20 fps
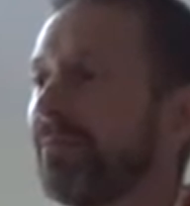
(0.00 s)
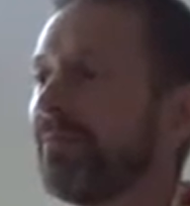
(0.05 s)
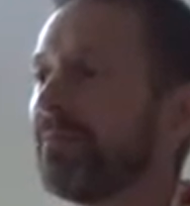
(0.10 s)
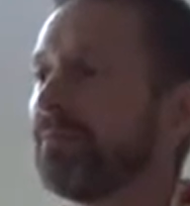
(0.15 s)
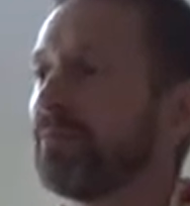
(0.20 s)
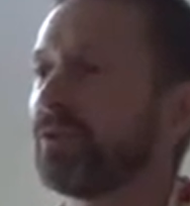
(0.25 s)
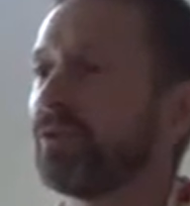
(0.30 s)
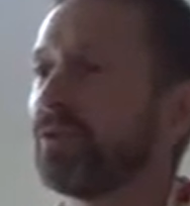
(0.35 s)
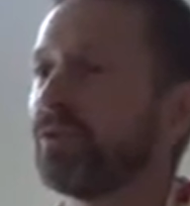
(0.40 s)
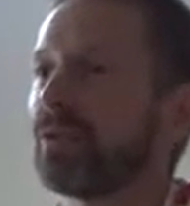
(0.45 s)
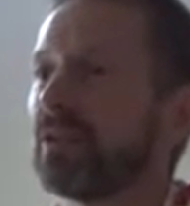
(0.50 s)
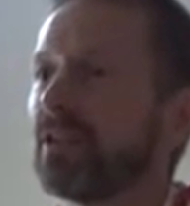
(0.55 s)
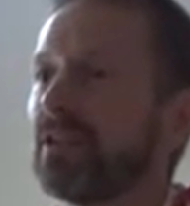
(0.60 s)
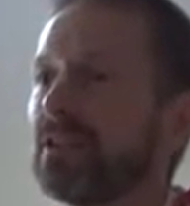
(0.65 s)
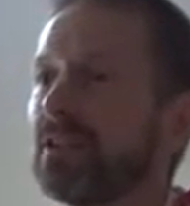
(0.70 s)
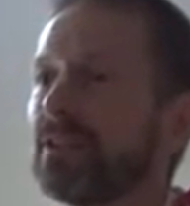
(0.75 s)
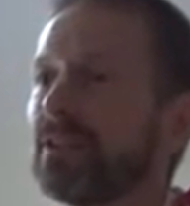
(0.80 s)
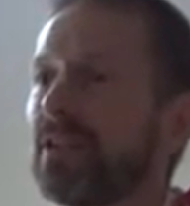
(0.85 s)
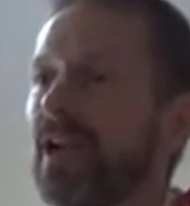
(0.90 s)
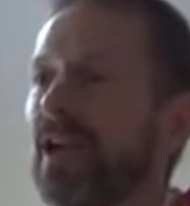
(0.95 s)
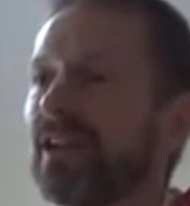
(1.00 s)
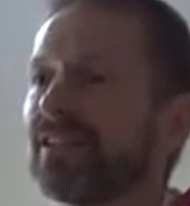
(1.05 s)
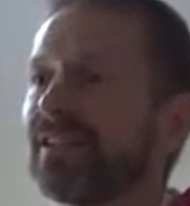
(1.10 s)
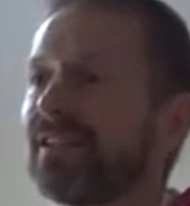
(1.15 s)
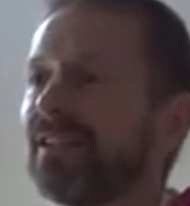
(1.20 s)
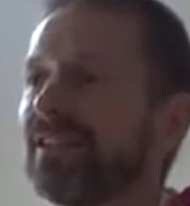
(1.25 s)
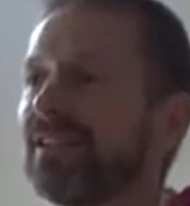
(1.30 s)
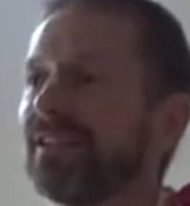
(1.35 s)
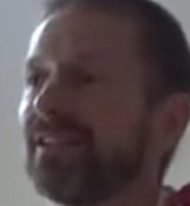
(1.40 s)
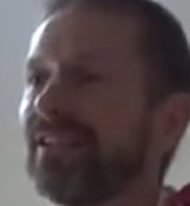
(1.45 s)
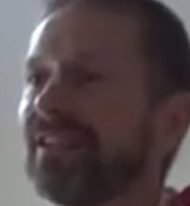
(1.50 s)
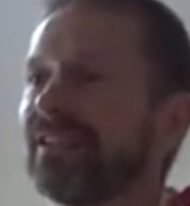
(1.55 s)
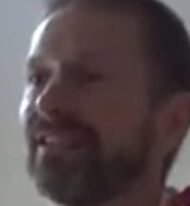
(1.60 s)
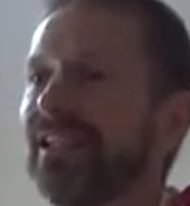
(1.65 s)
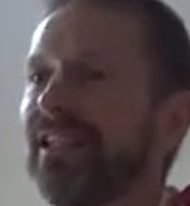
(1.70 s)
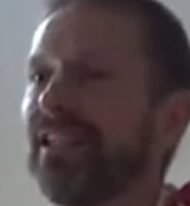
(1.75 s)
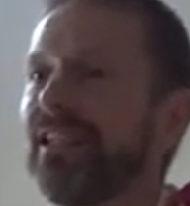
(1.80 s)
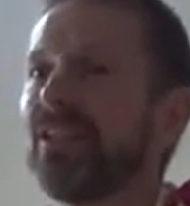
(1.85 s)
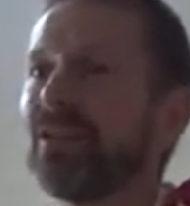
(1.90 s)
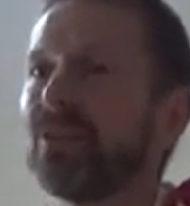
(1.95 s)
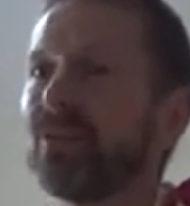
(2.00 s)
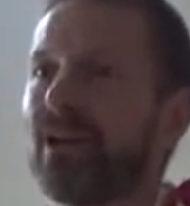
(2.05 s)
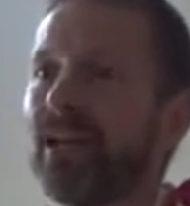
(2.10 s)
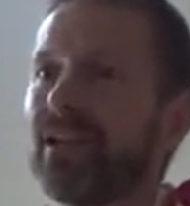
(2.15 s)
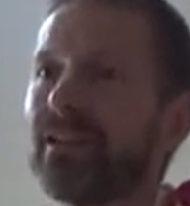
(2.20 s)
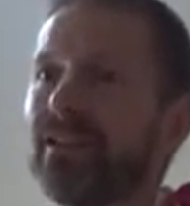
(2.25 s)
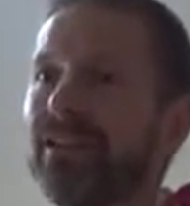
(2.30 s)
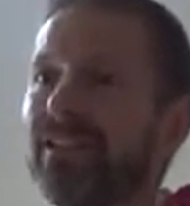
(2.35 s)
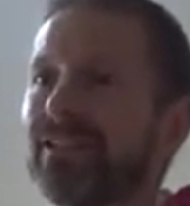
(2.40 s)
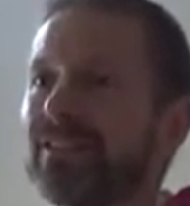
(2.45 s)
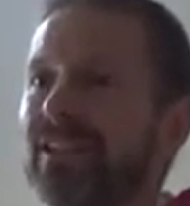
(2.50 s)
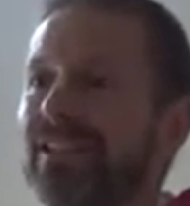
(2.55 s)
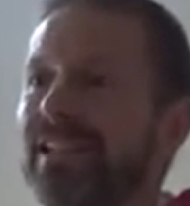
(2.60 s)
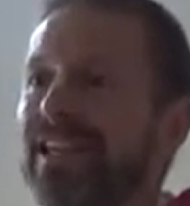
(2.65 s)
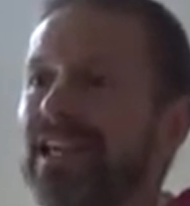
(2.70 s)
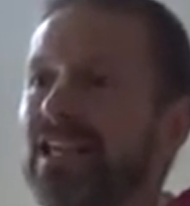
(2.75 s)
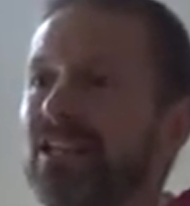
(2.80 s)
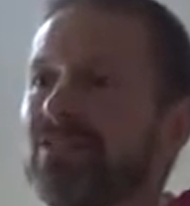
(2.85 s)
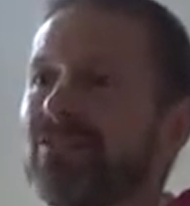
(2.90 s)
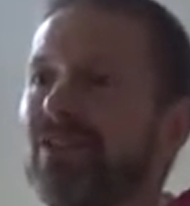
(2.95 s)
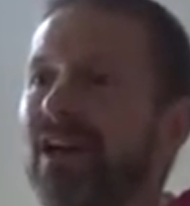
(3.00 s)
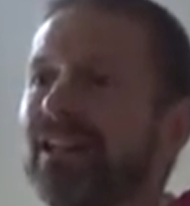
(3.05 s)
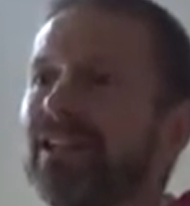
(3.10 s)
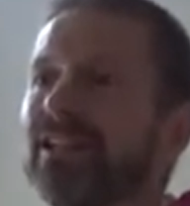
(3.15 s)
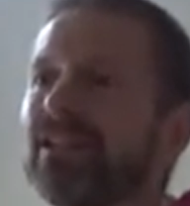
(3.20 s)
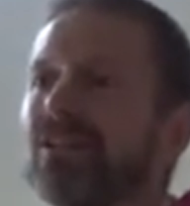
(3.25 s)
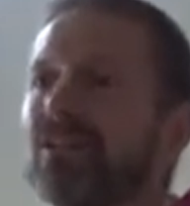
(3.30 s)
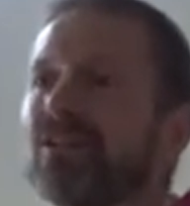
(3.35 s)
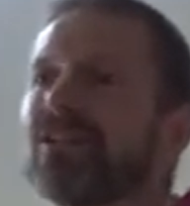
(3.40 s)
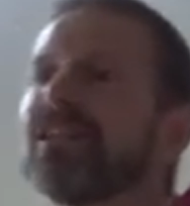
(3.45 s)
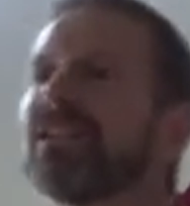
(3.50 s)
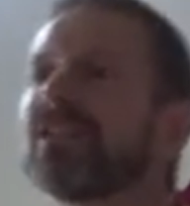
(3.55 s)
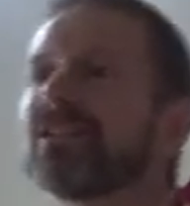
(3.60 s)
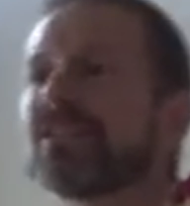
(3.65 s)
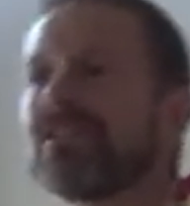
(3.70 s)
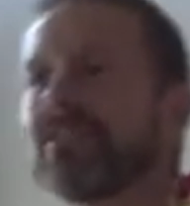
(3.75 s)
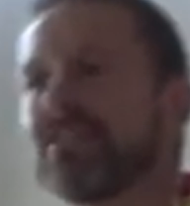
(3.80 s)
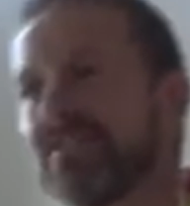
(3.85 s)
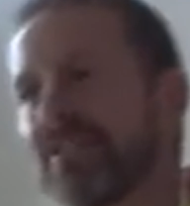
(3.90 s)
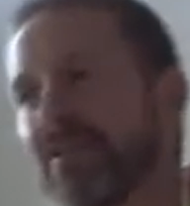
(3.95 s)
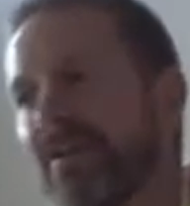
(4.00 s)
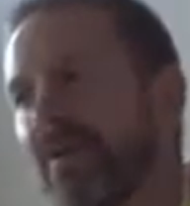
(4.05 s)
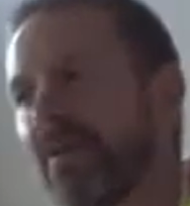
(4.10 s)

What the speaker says: but you're cognizing it incorrectly. It's an invalid cognition.